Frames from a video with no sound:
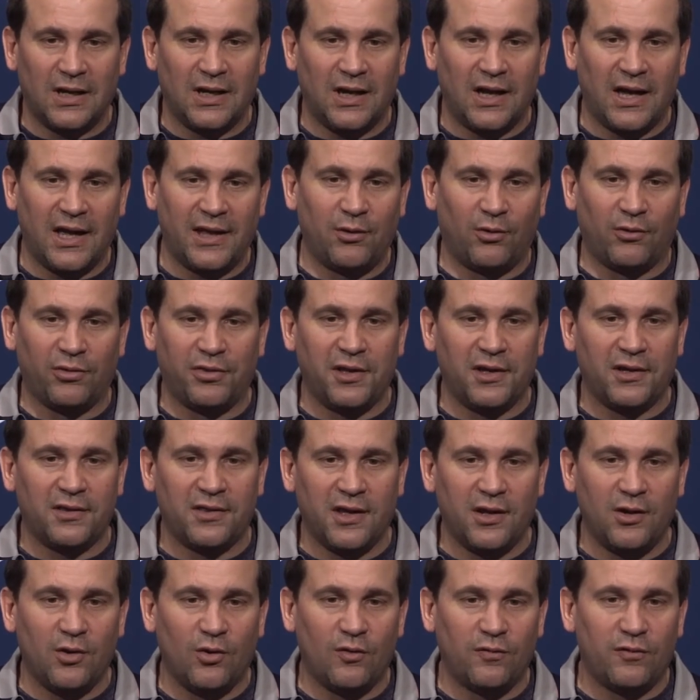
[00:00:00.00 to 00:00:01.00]
I don't think
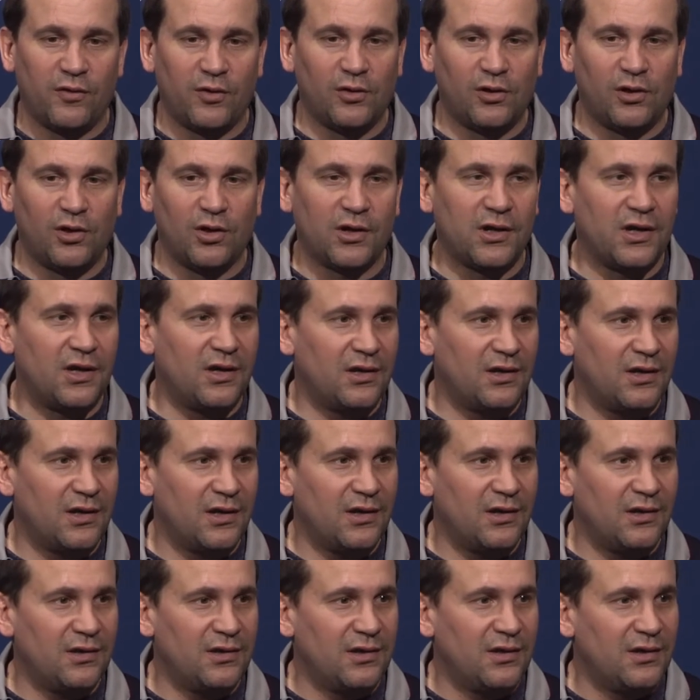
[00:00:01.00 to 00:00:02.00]
they overlook
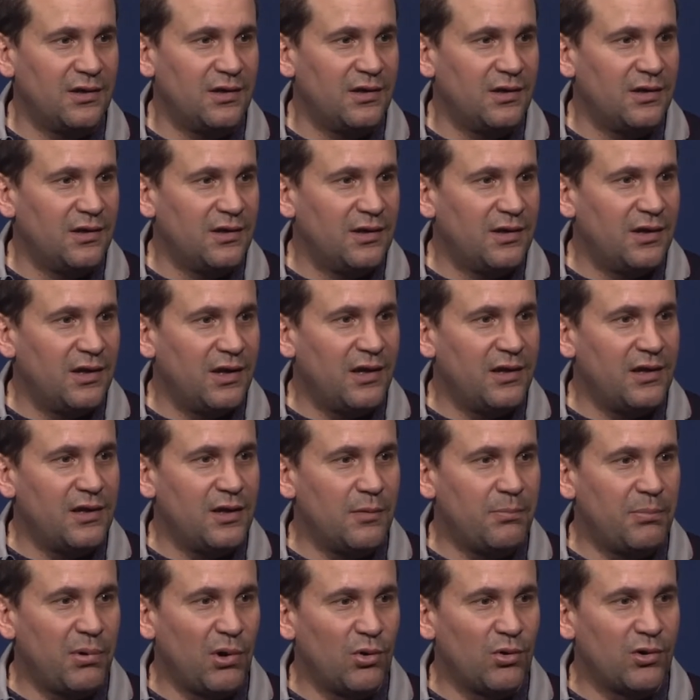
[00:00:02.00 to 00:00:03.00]
any
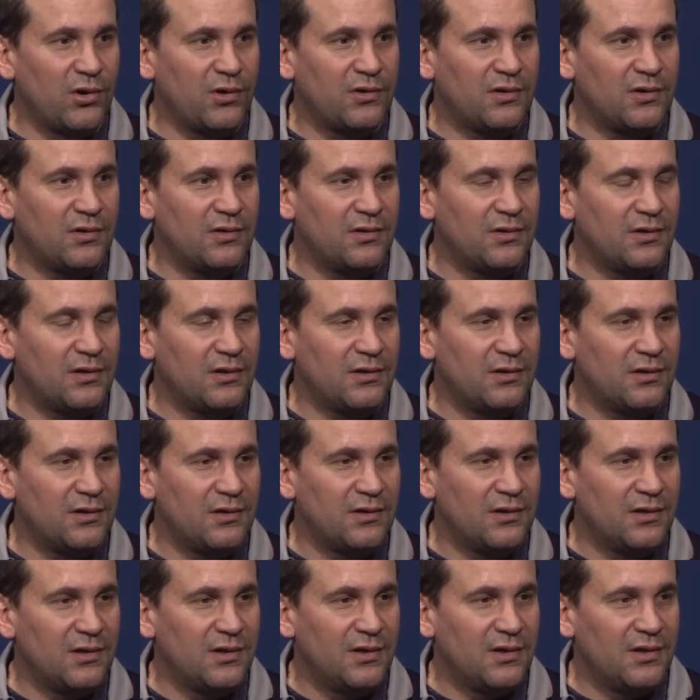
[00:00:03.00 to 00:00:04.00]
opponent.
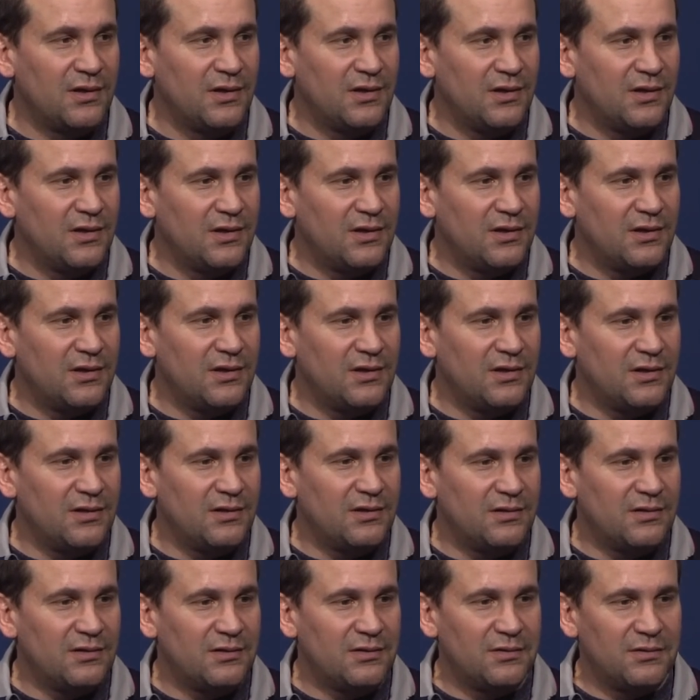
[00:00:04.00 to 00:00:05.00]

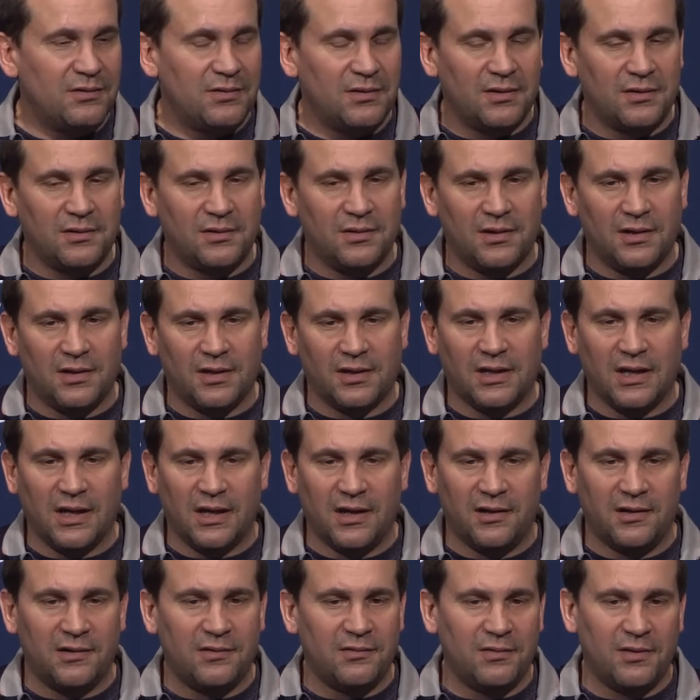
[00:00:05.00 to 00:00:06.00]
Uh,
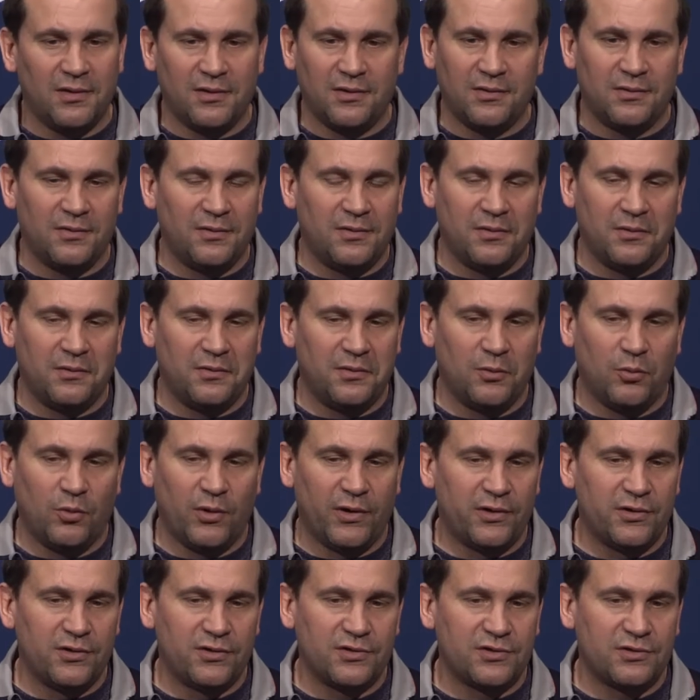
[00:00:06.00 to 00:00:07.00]
again, the, the, the,
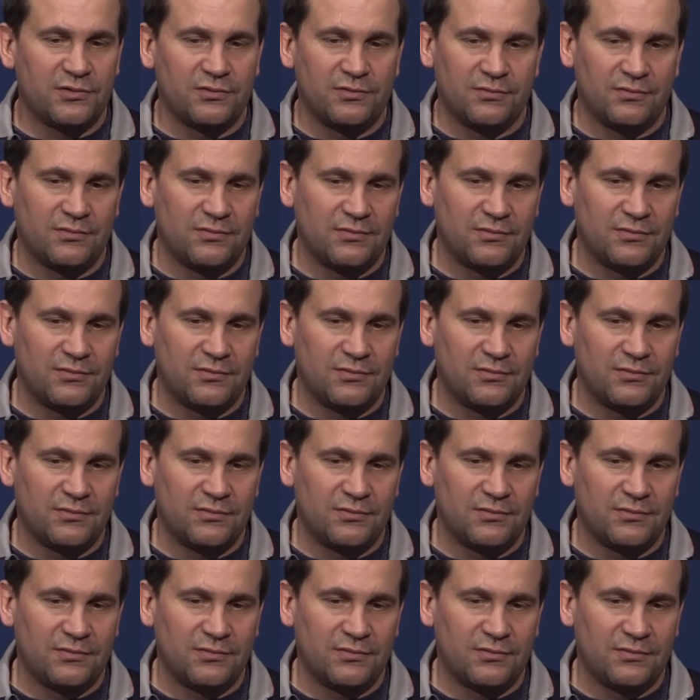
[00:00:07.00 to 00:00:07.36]
winners,